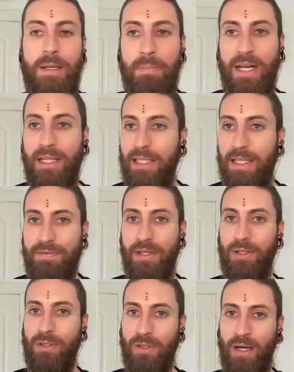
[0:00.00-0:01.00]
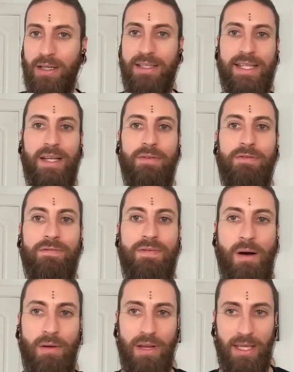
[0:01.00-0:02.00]
but I lived in a chronic state of
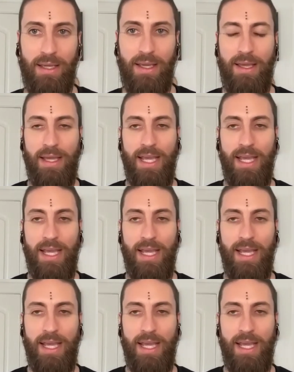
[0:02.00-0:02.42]
fawning,